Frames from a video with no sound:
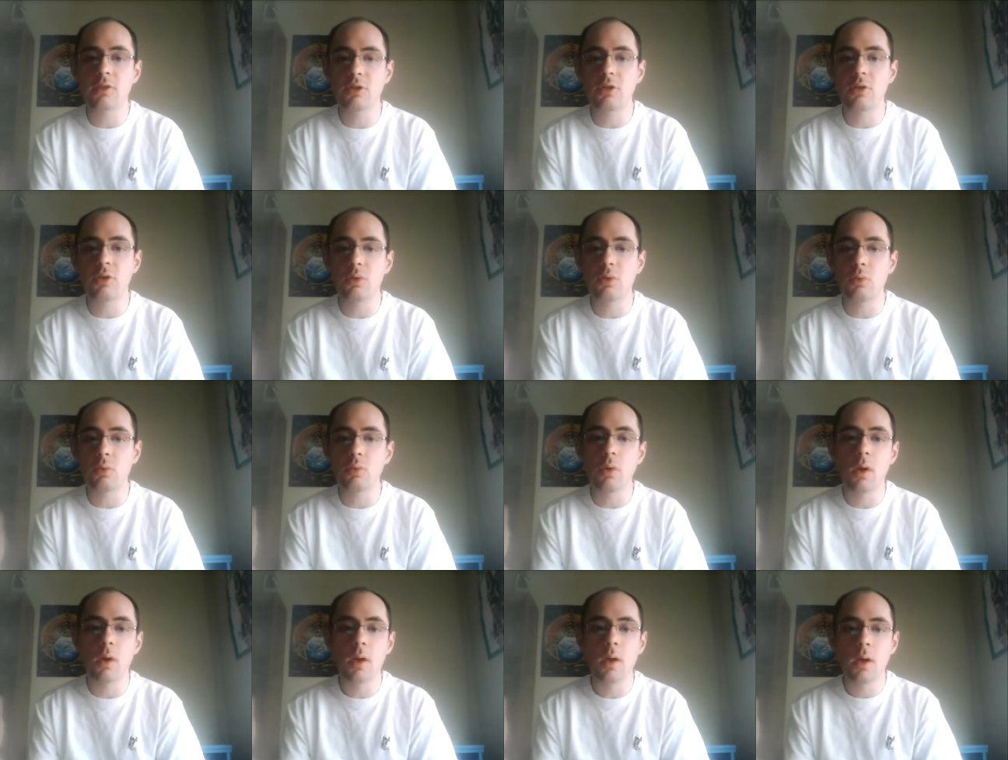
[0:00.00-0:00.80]

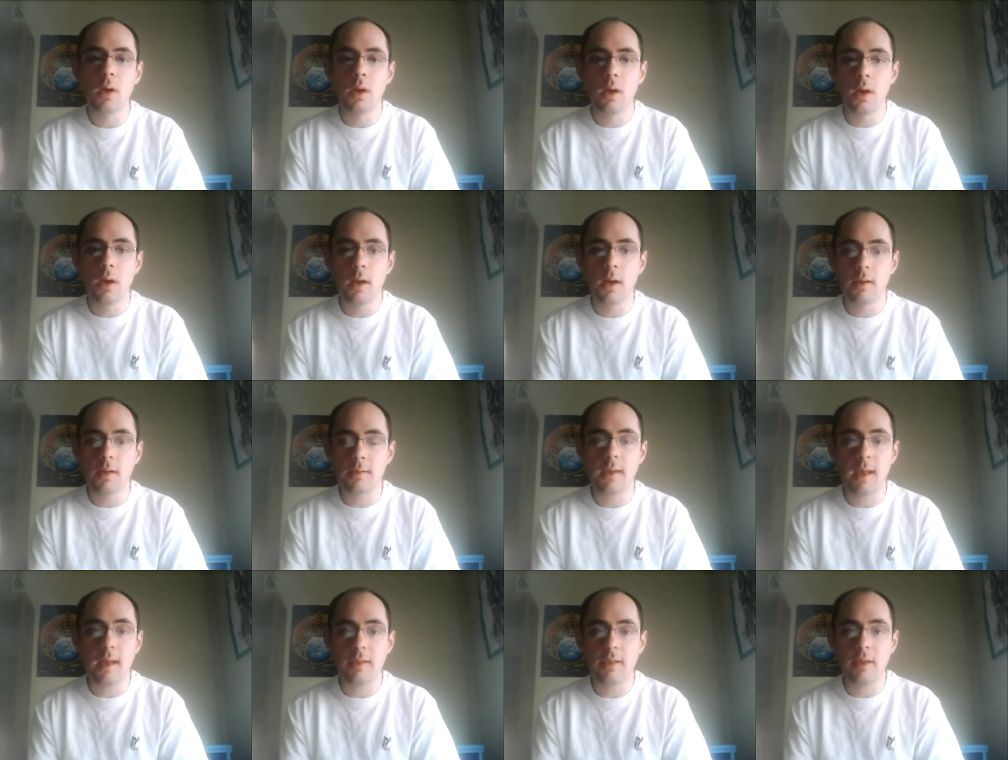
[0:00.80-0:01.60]
two
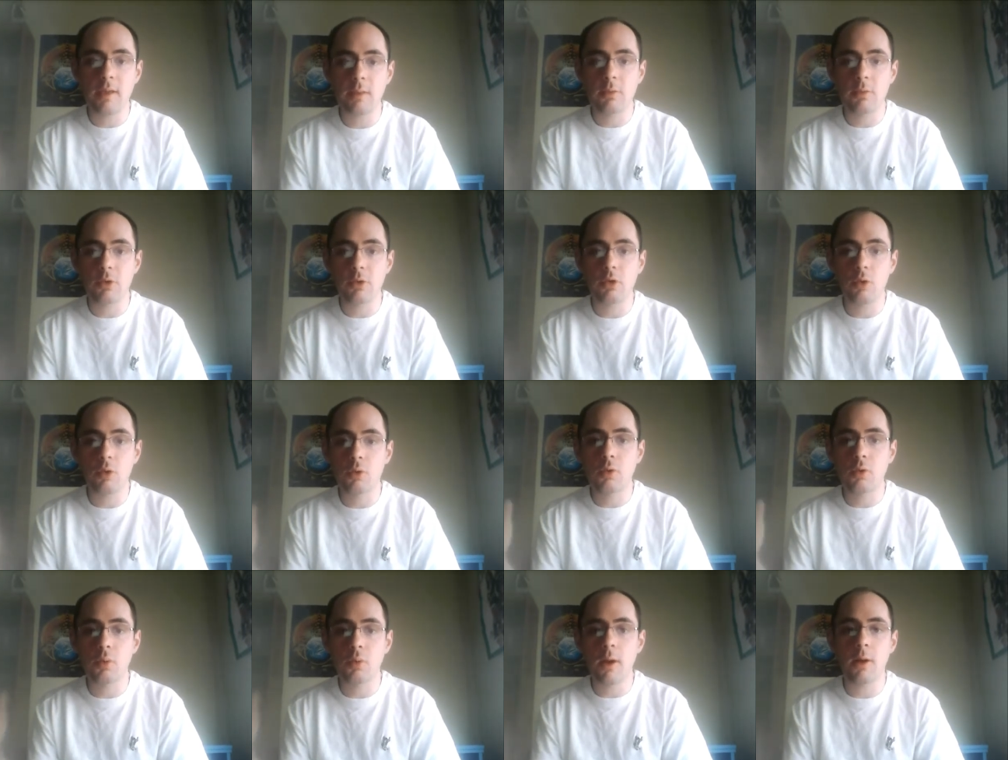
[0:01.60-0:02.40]
tag teams
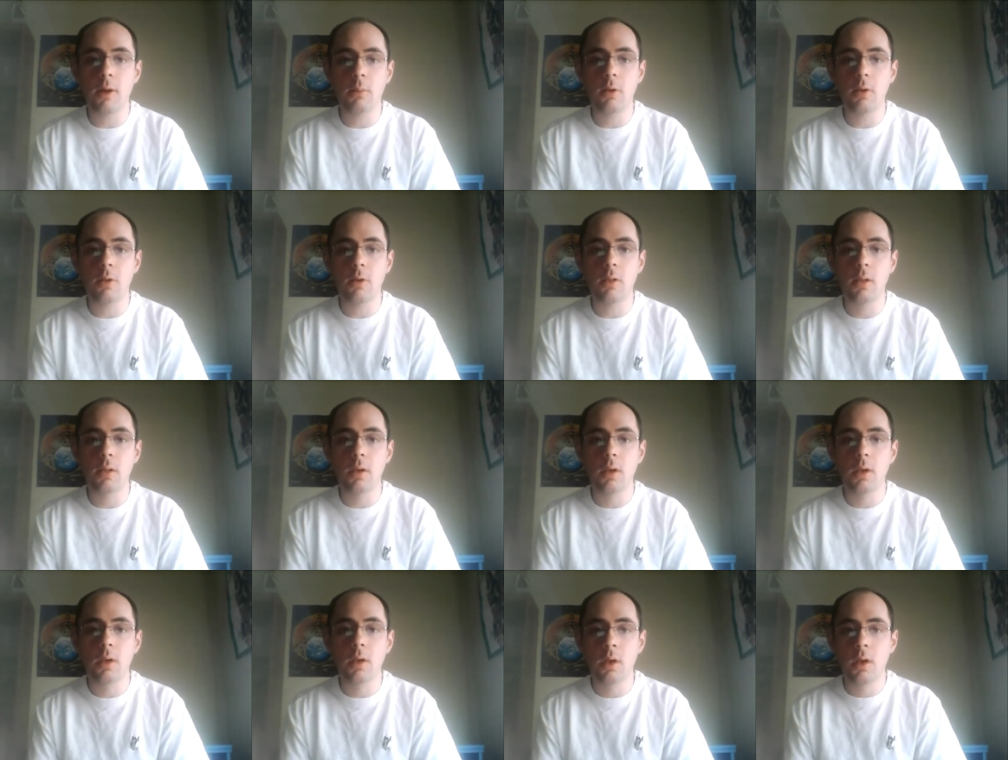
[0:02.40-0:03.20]
look credible
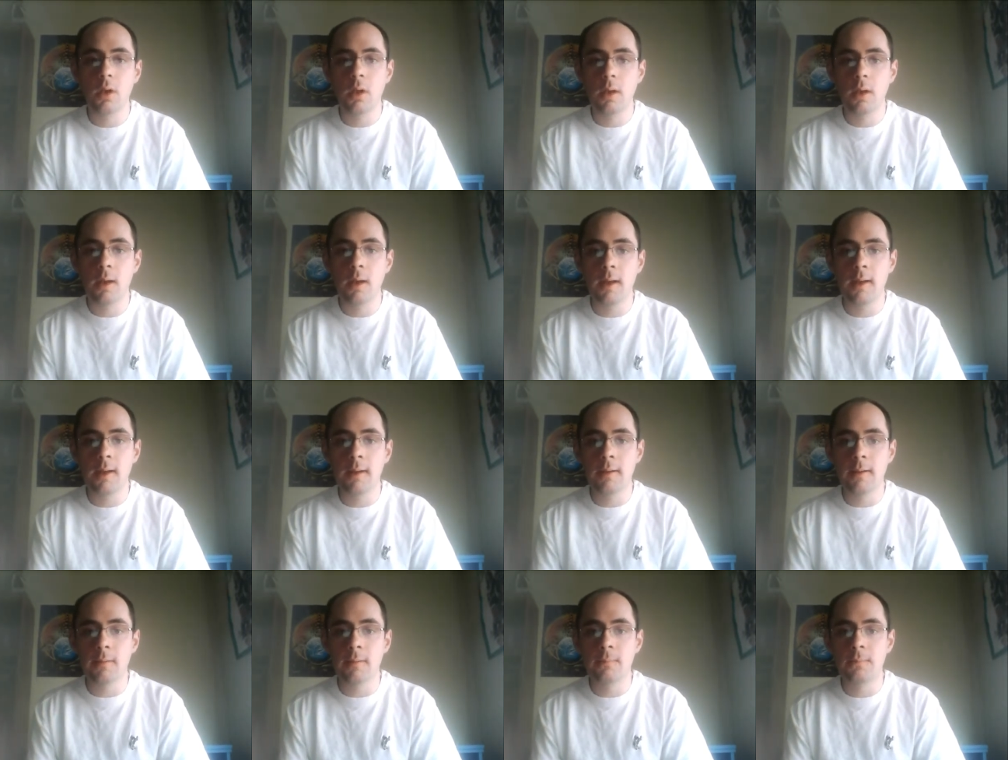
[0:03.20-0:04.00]

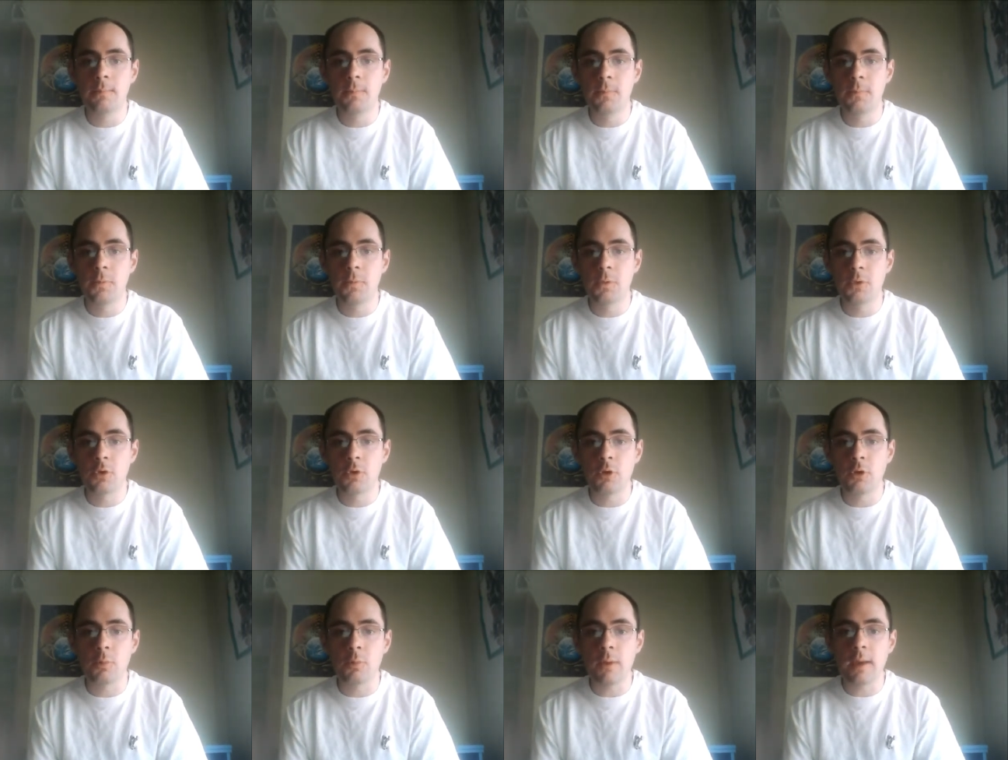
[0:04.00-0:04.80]

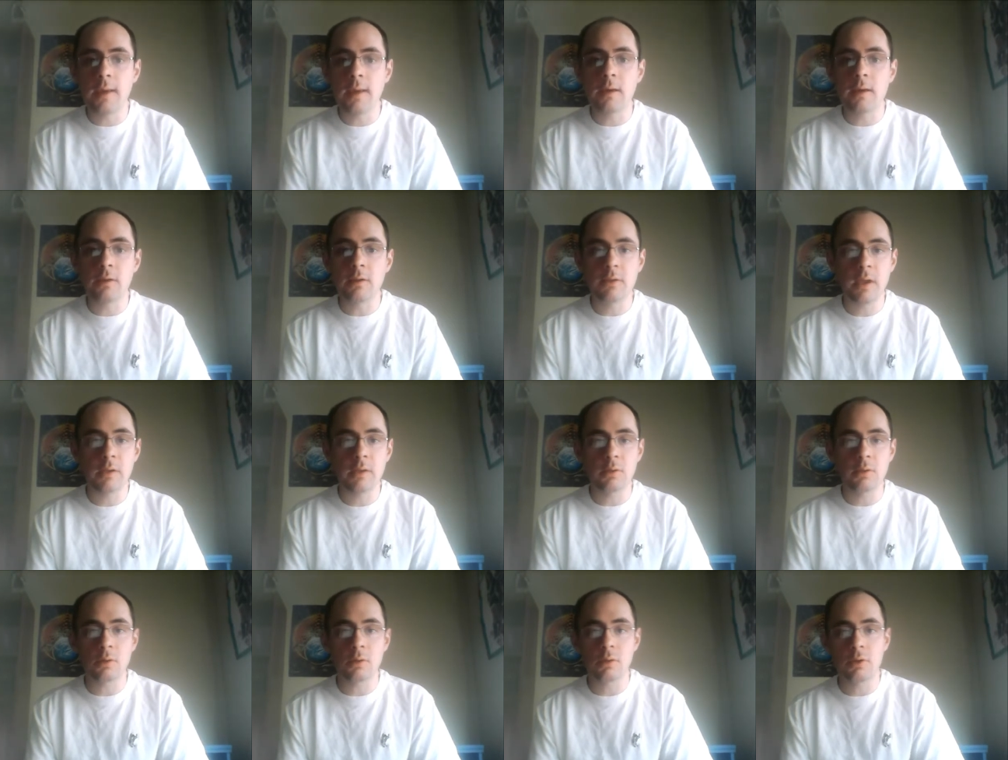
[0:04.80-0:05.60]
to be
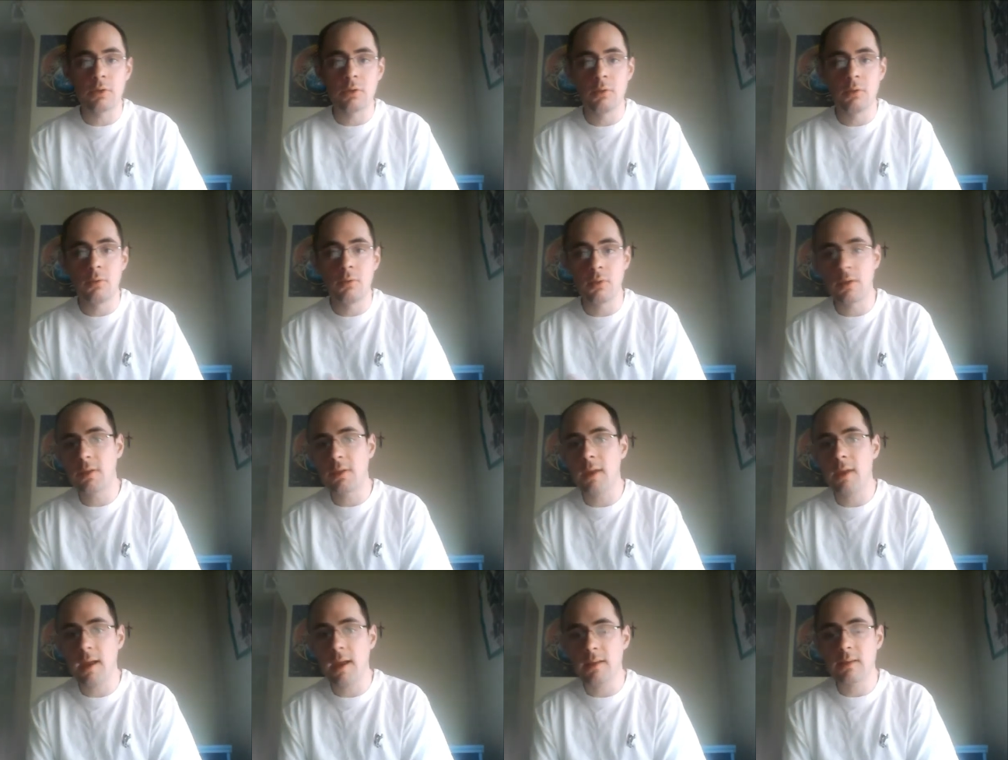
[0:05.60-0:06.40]
contenders for the
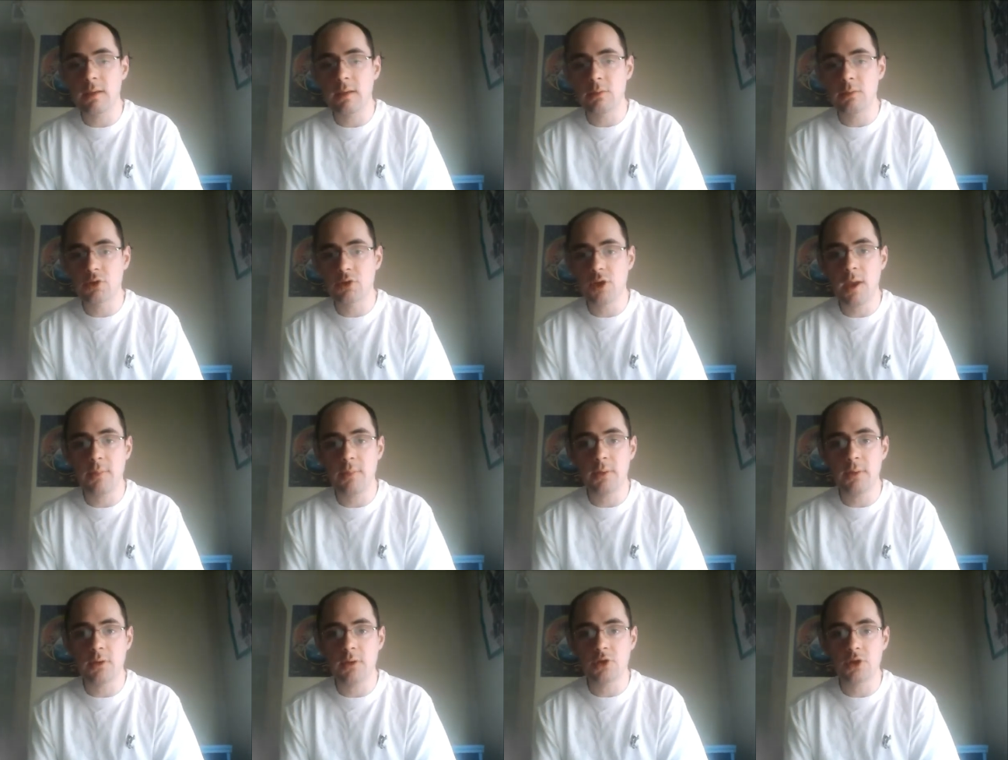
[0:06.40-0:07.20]
tag team
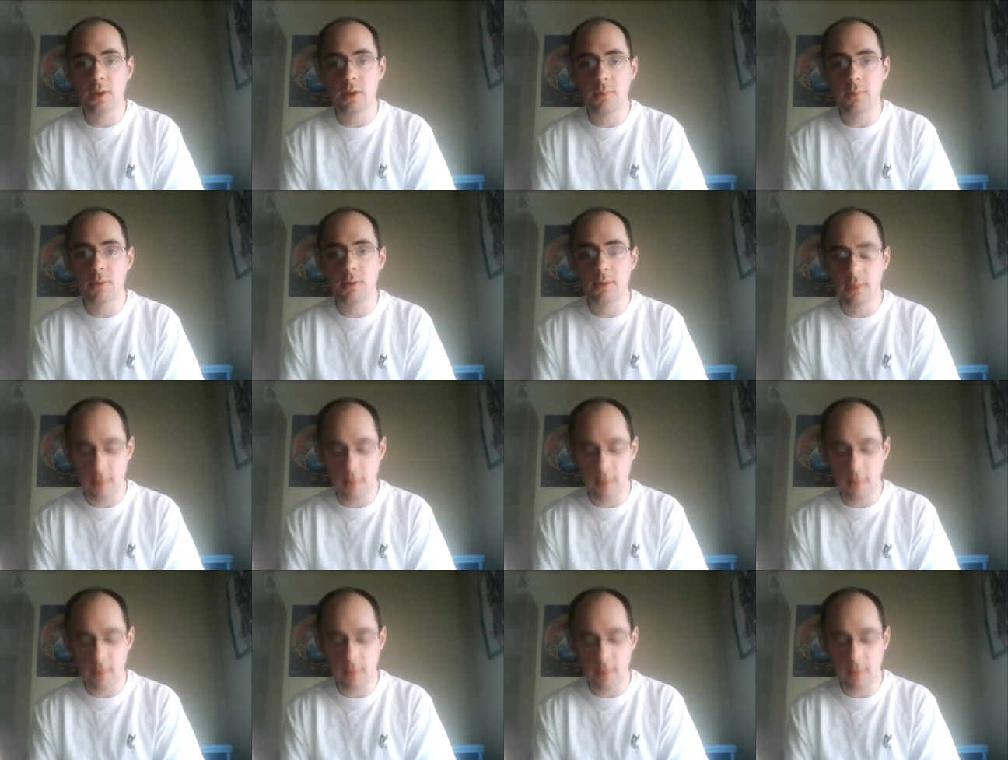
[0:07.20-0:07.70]
championships.